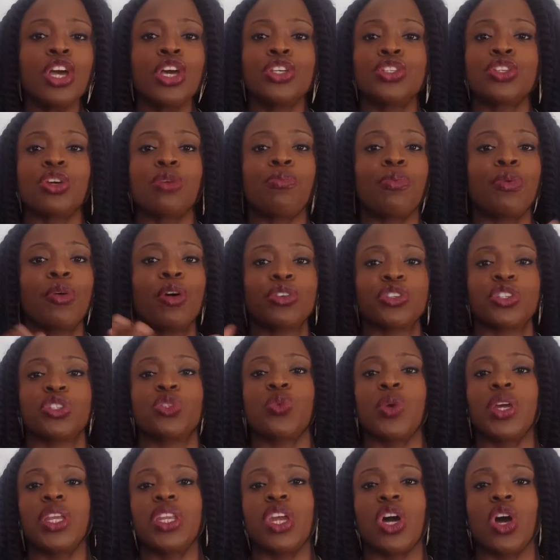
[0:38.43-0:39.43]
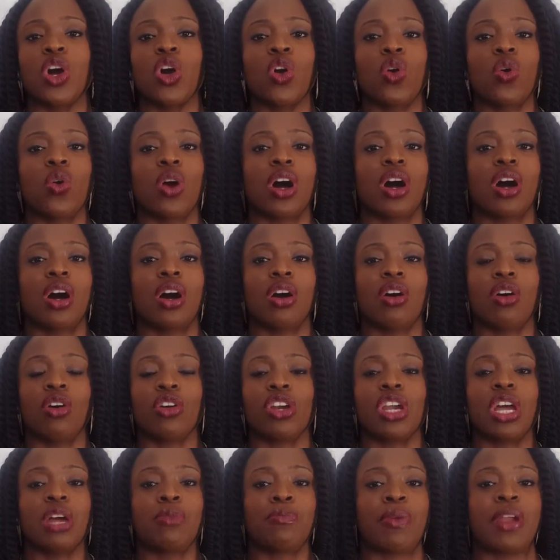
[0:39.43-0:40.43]
So blogs, as we know, are
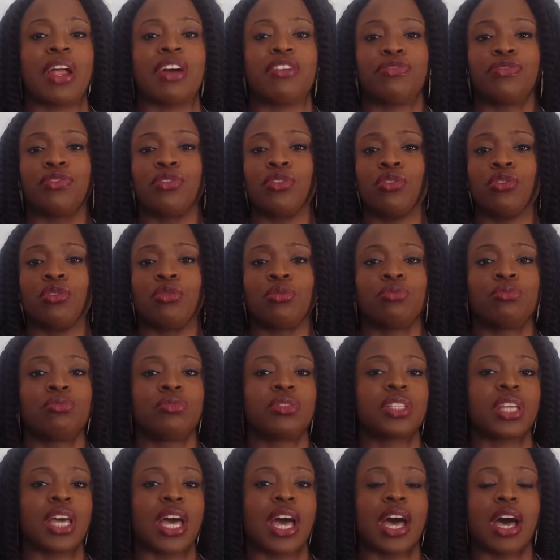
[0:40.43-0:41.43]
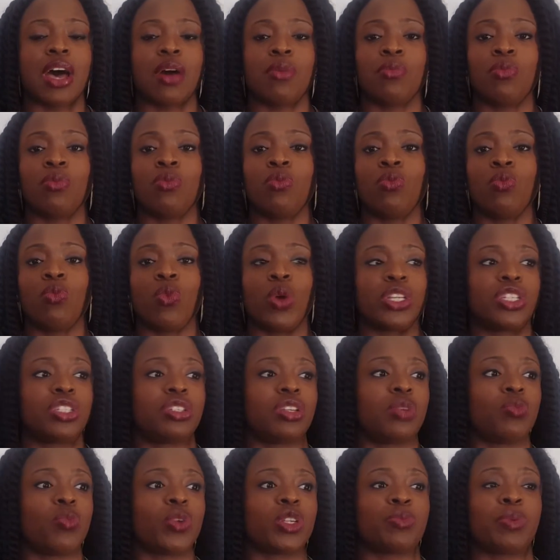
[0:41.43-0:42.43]
online platforms
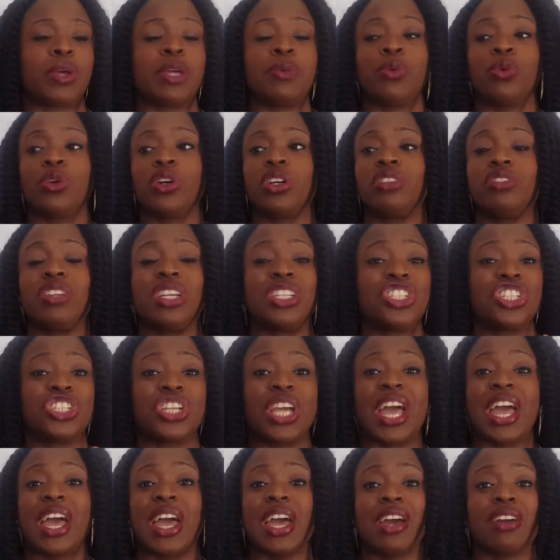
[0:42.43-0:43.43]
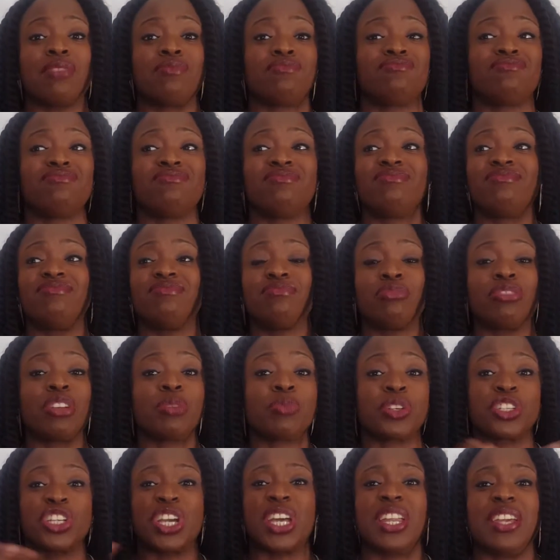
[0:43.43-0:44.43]
in which people can share pretty
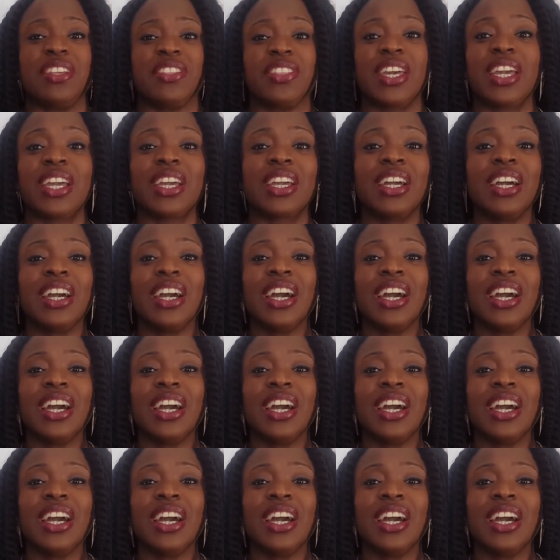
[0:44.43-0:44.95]
much anything.